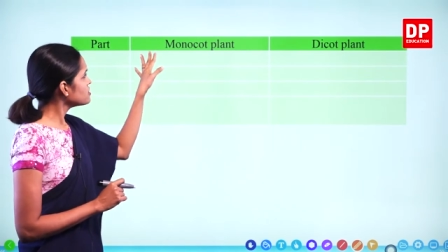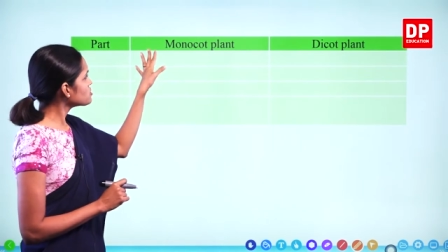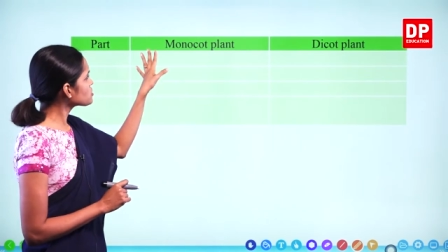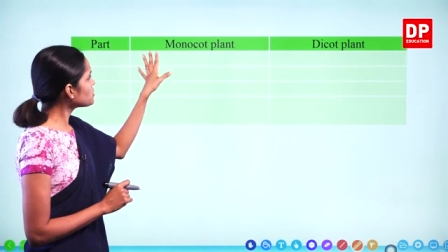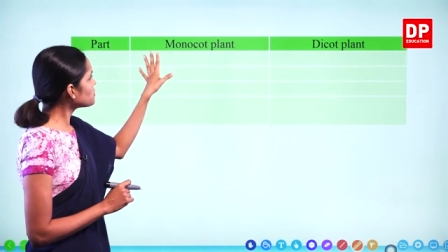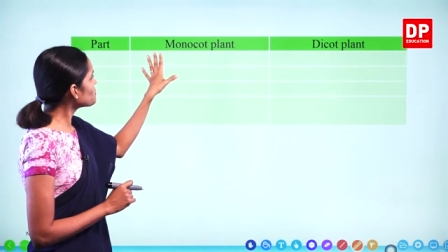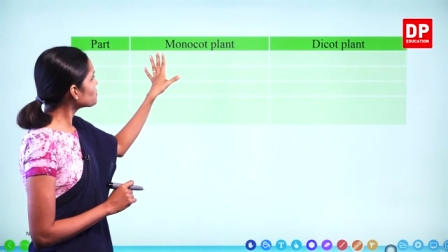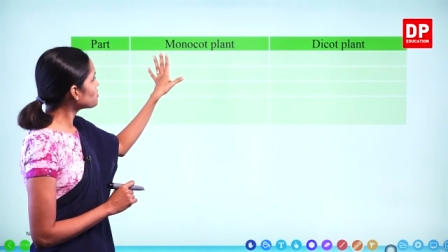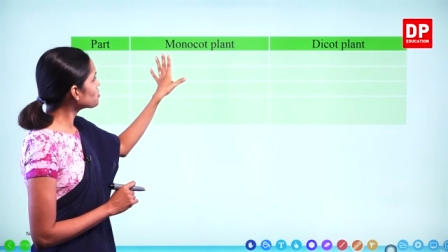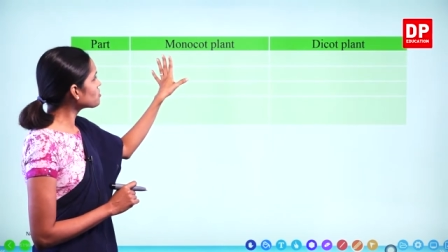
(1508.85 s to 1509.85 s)
So
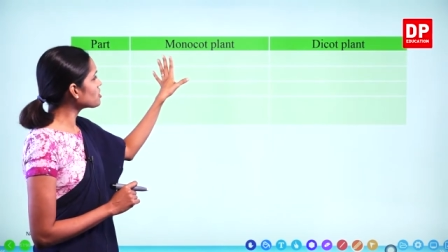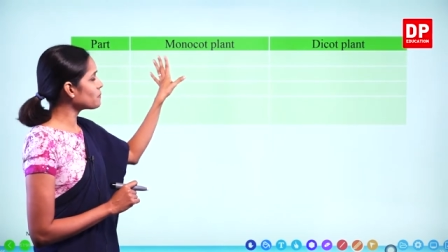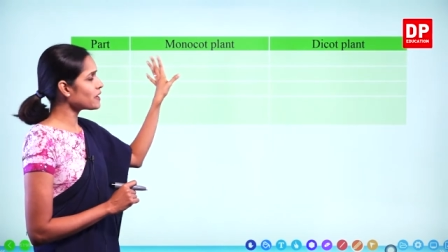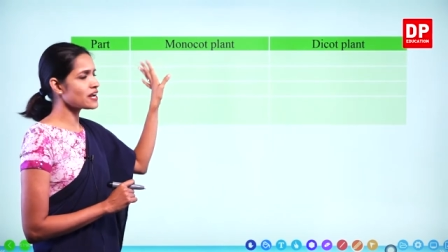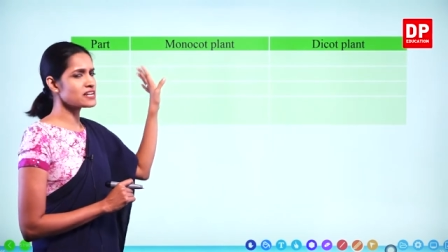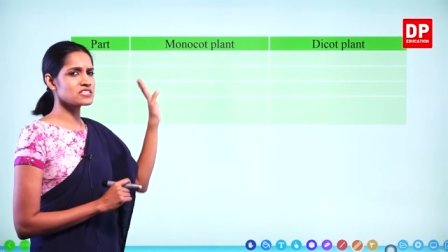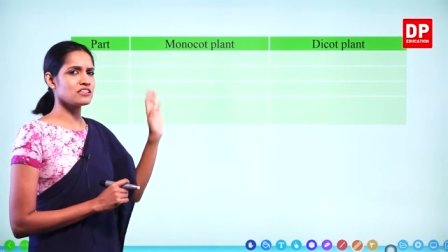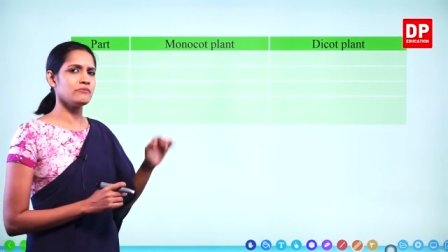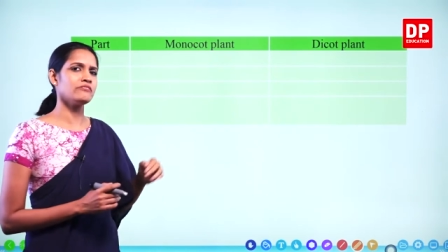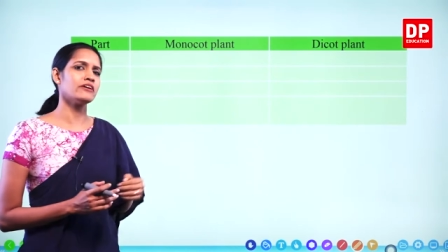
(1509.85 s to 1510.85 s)
monocot plants,
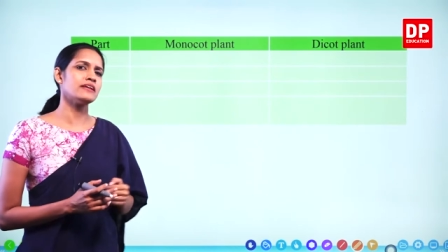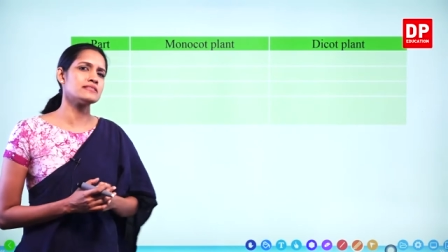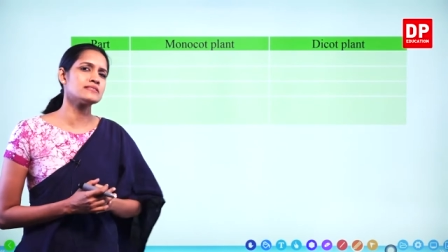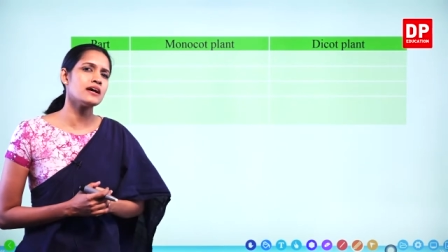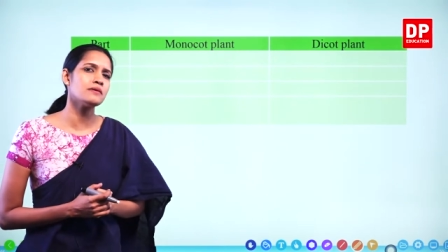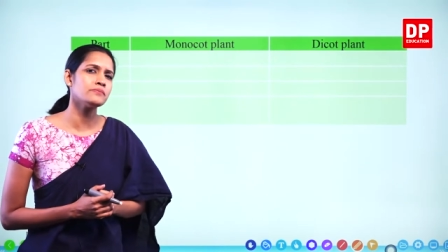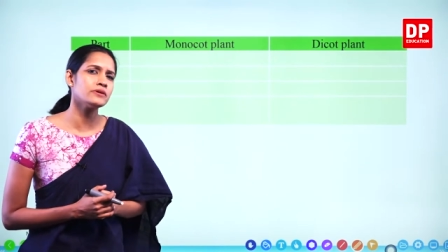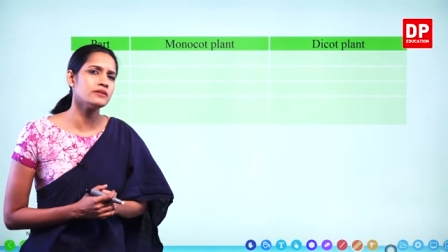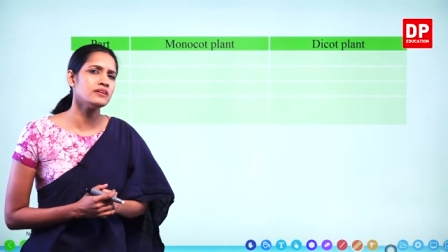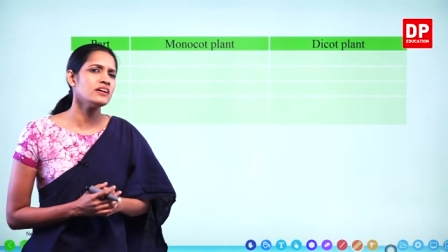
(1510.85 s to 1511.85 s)
give me one
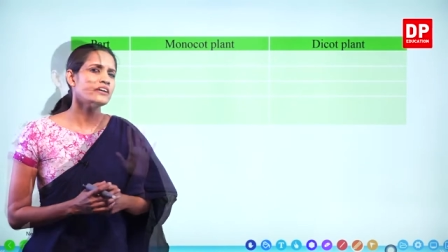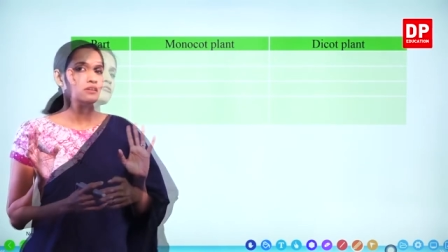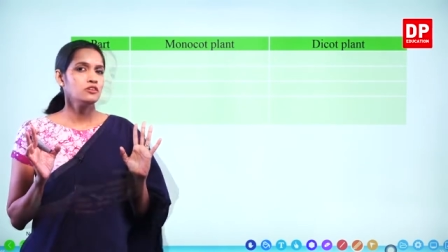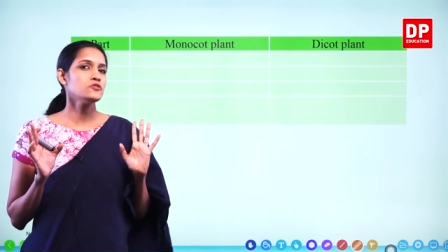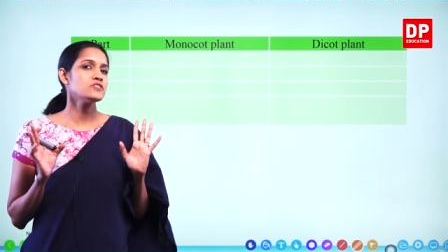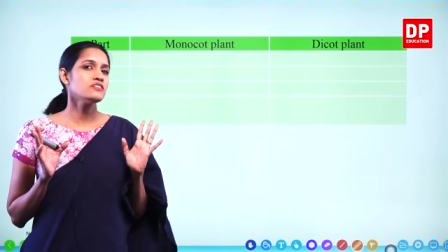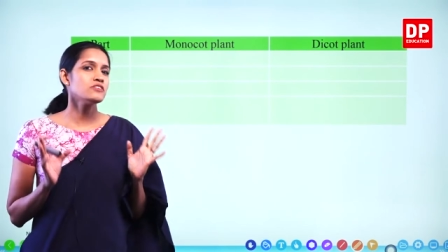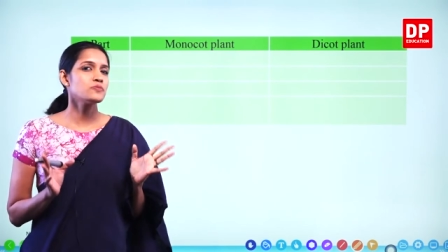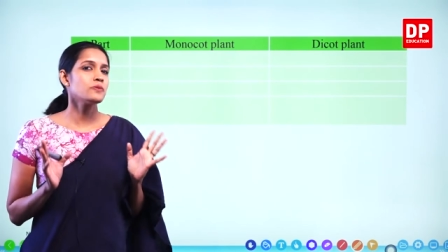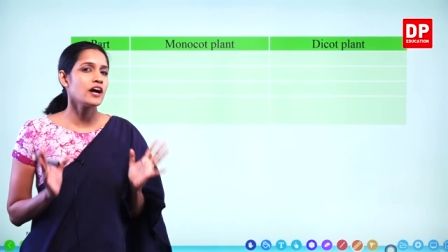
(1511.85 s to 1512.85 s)
example. Using
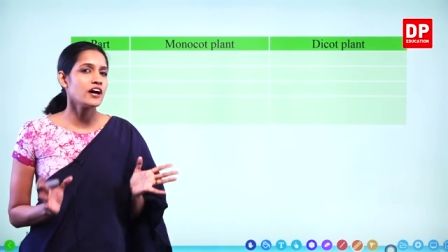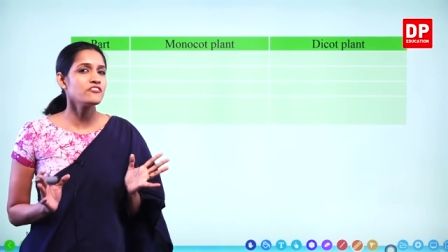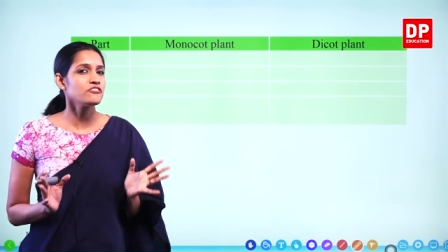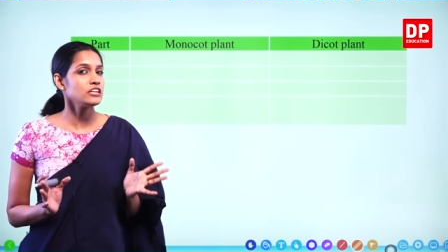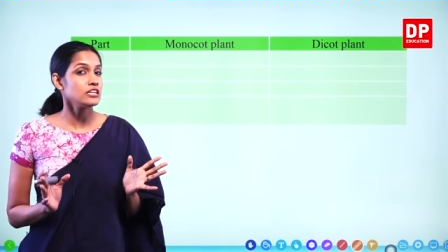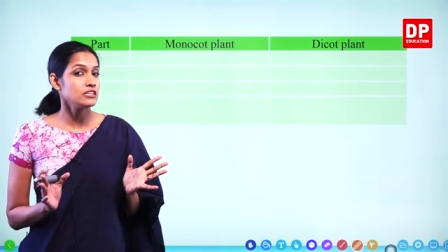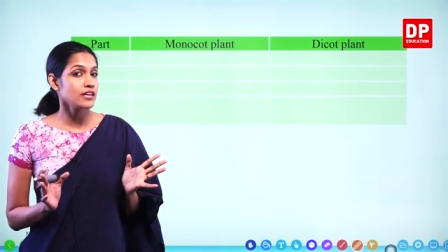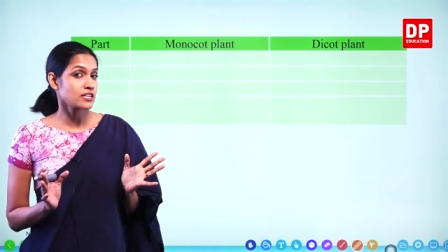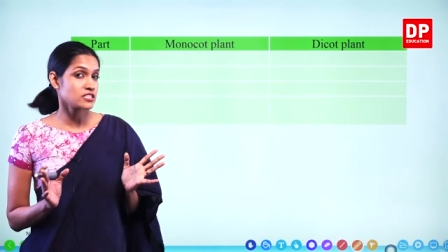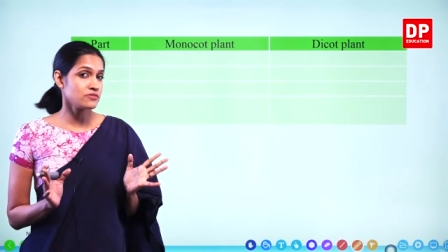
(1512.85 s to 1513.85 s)
which plant we did the
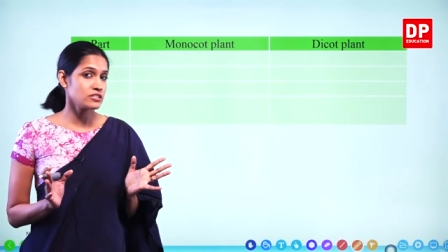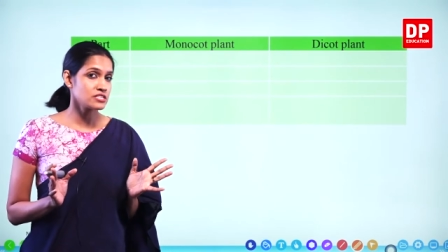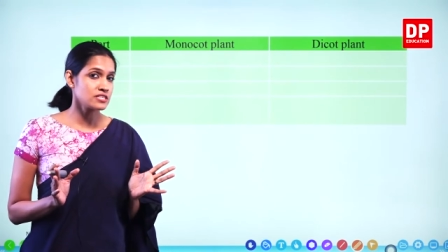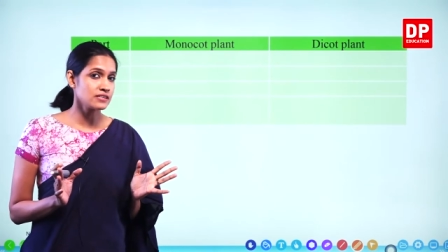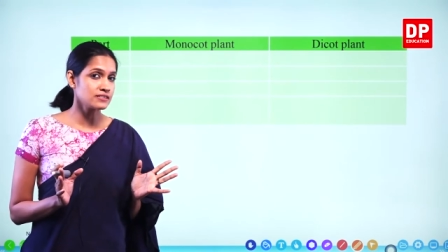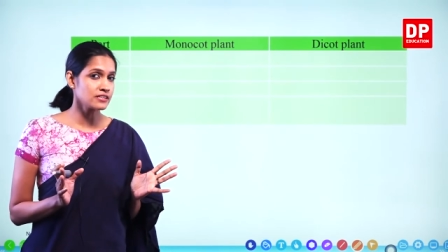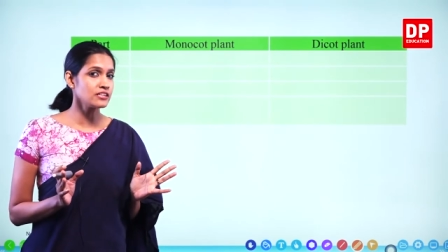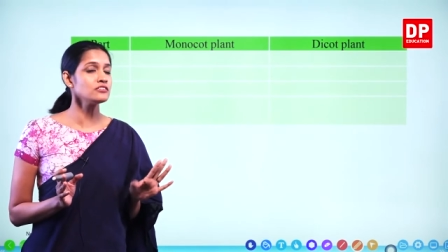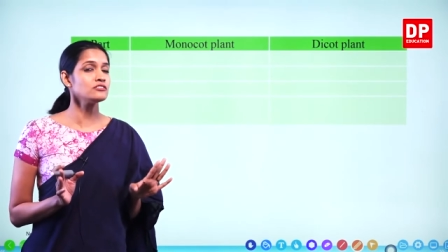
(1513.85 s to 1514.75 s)
activity, children?